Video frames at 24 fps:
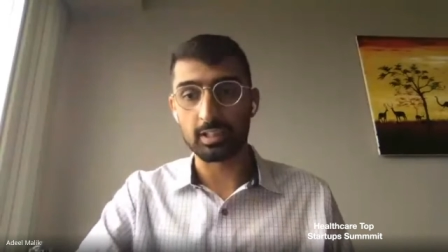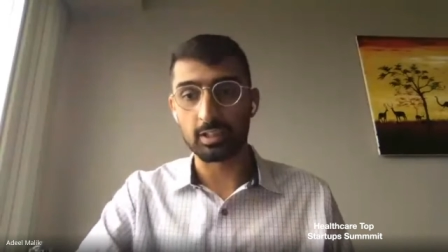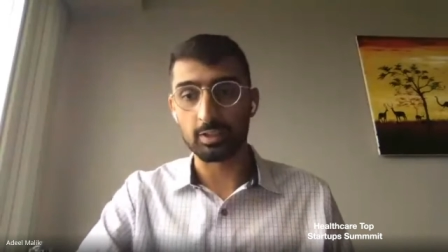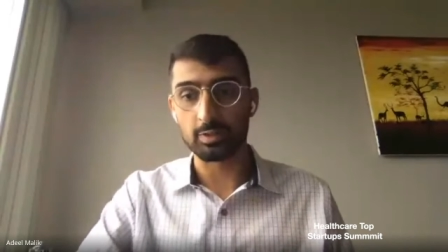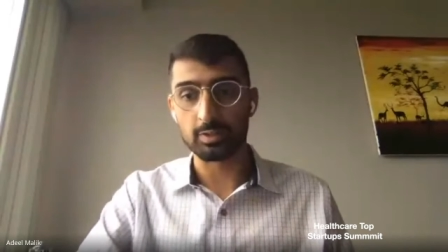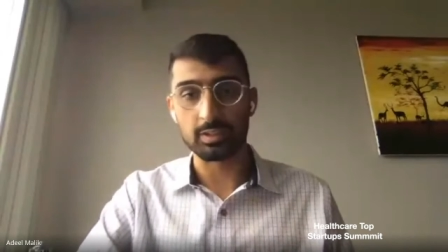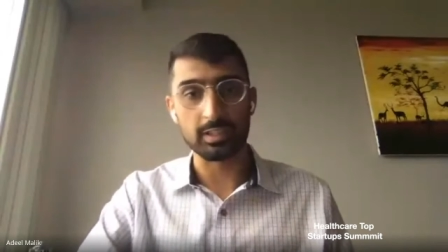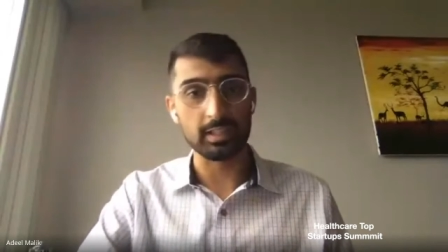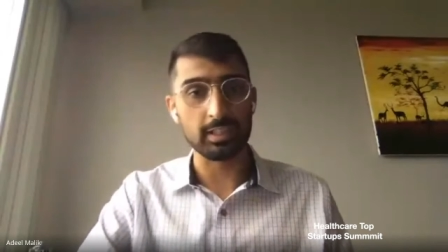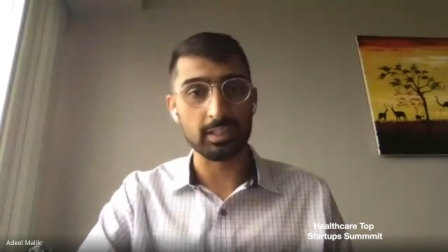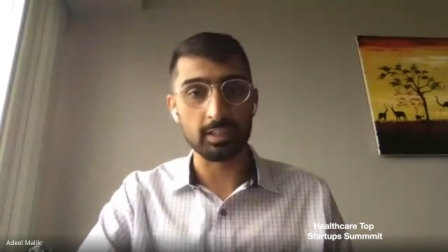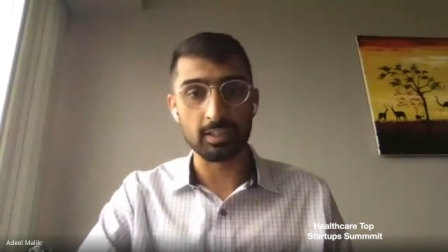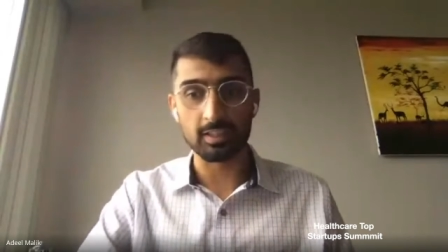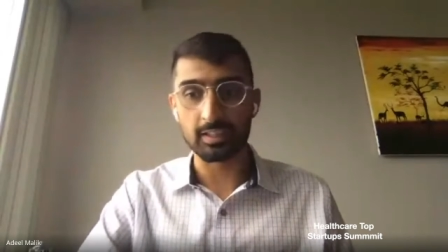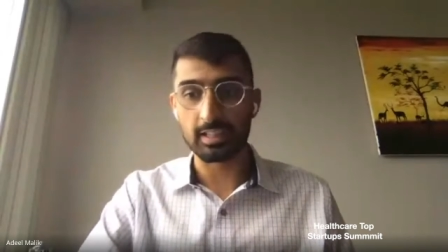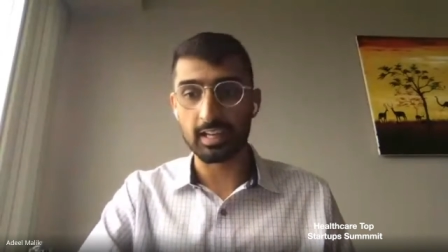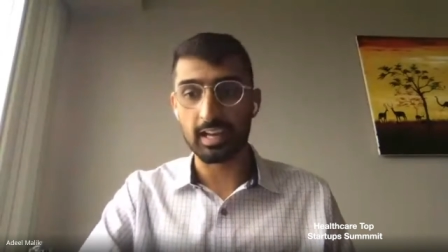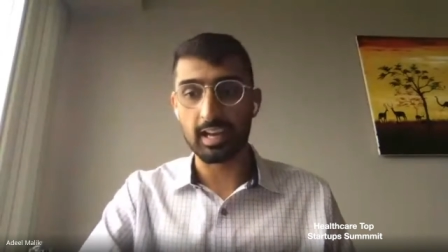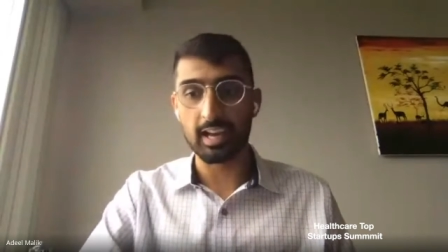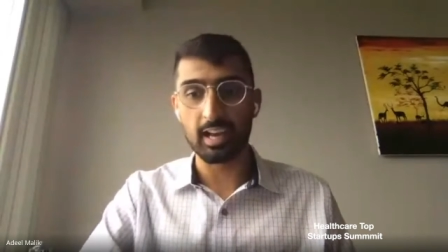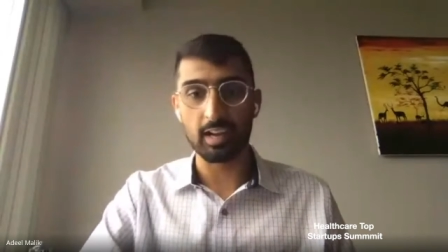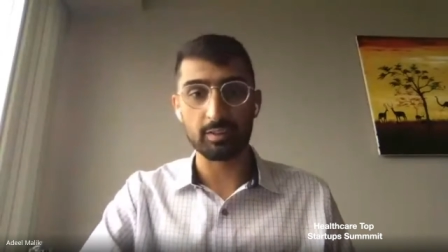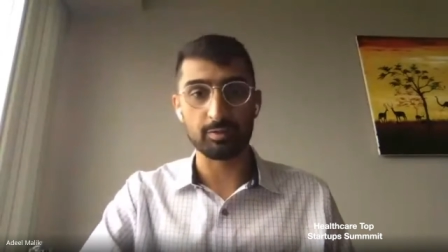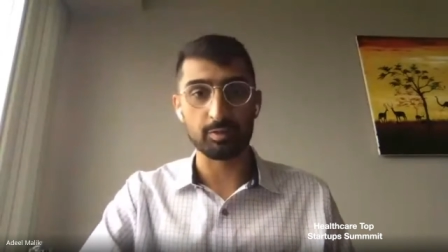year and
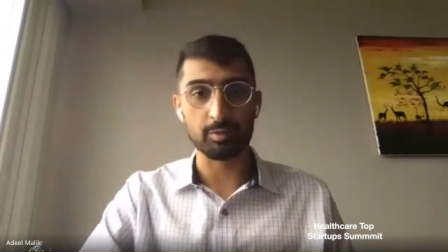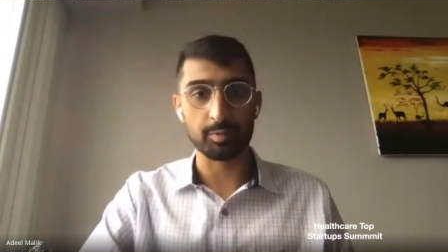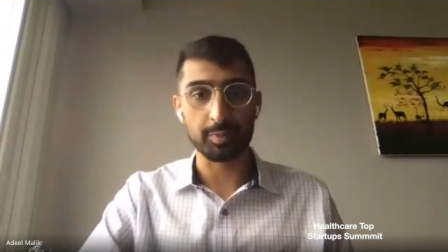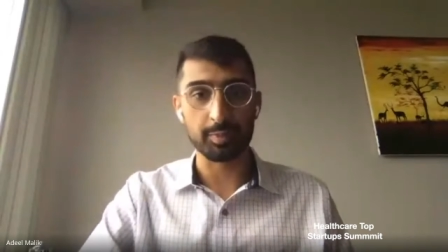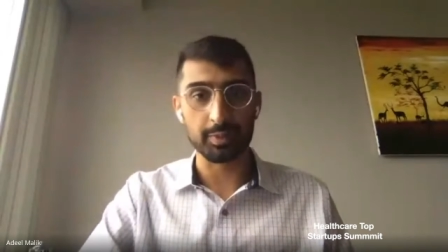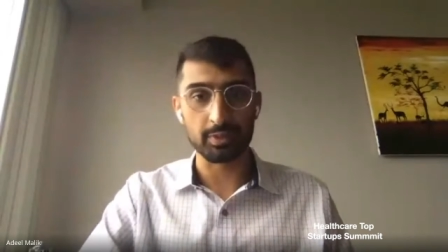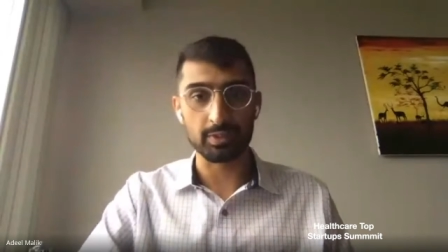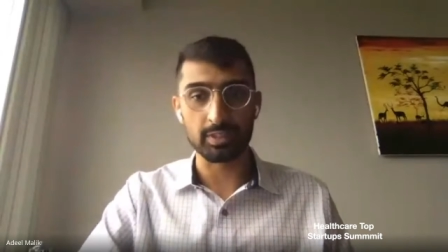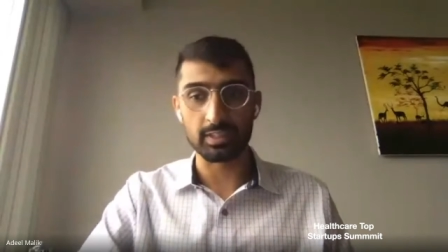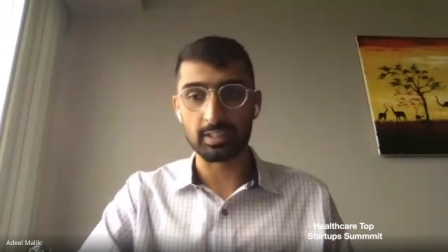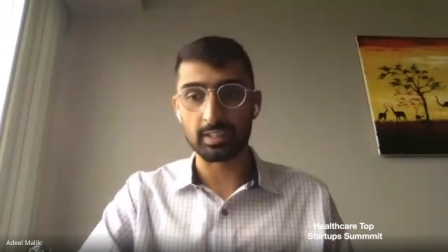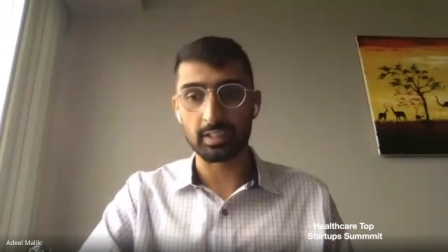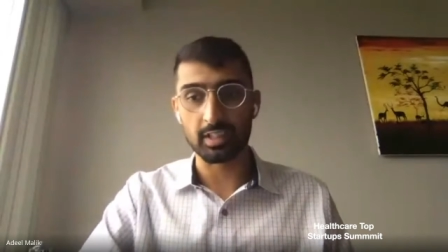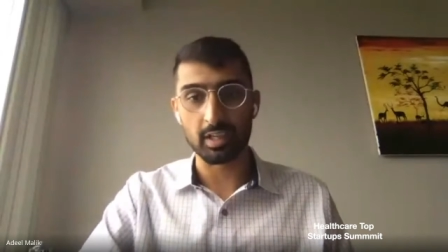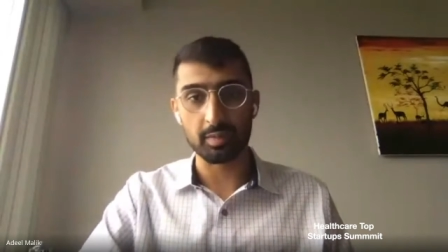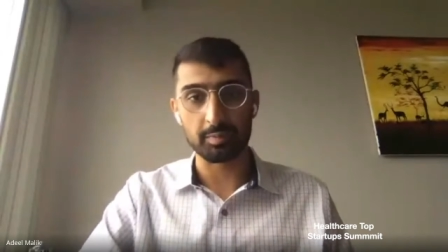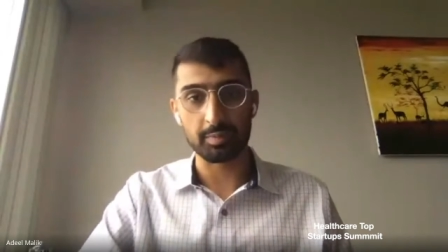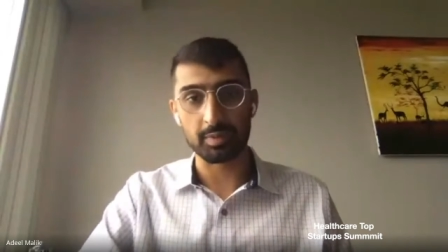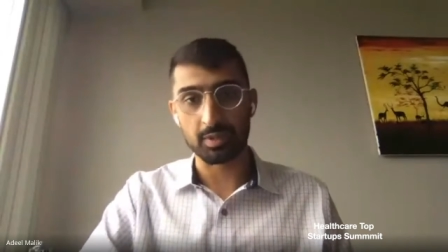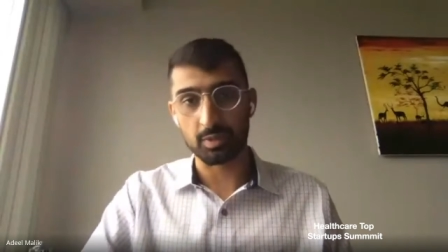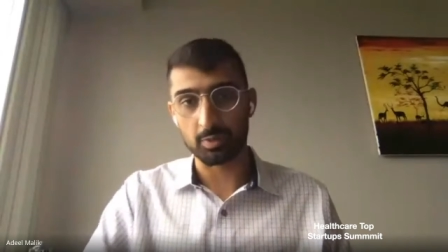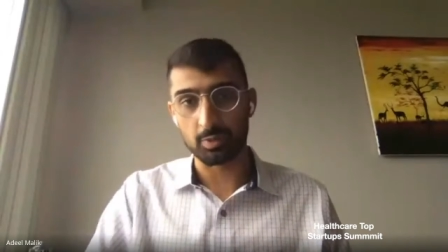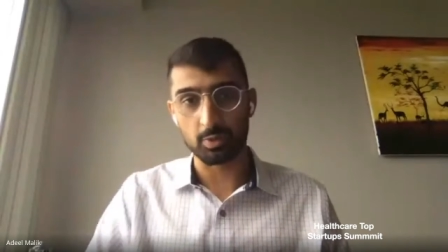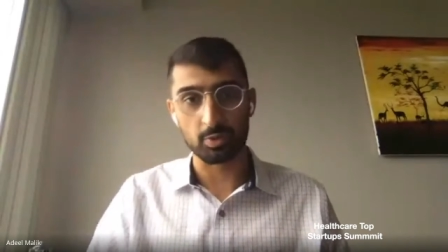a half of building the company,